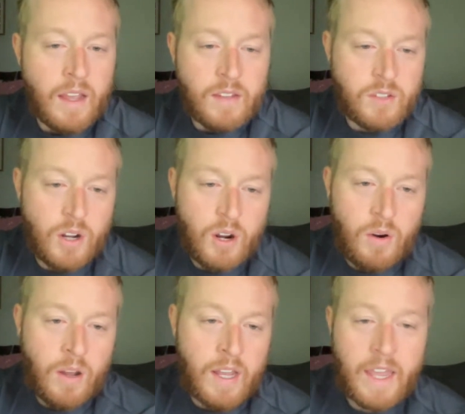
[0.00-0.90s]

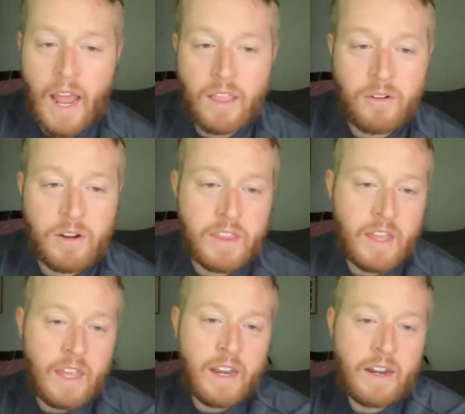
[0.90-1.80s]
So Cagliari
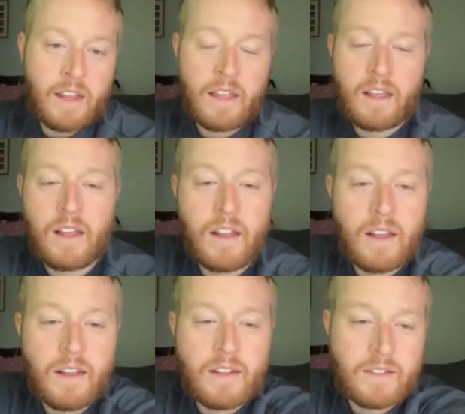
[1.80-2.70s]
then,
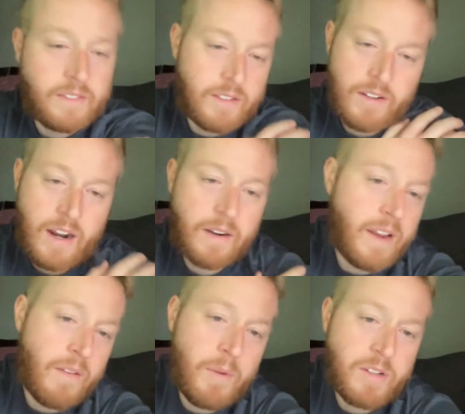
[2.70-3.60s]
so
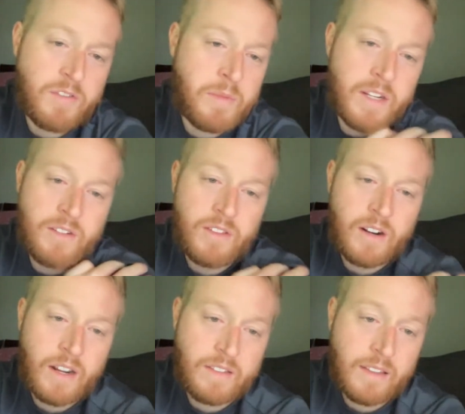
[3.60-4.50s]
not much for me to do
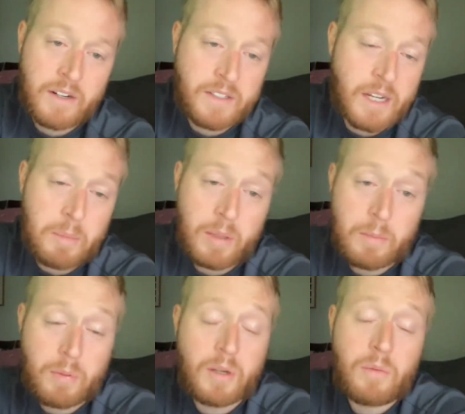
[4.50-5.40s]
there. Salernitana
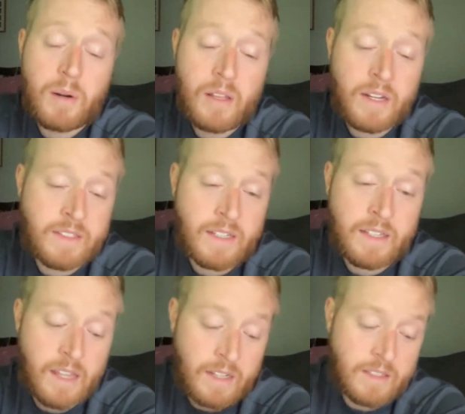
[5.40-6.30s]
played pretty well against
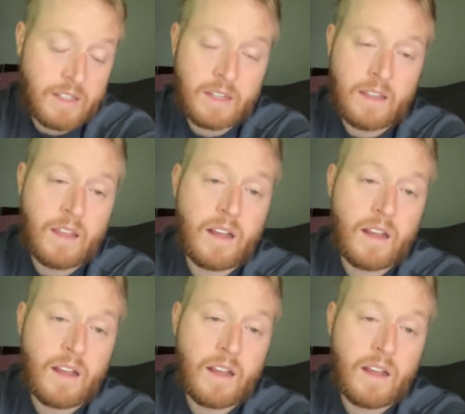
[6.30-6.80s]
Atalanta.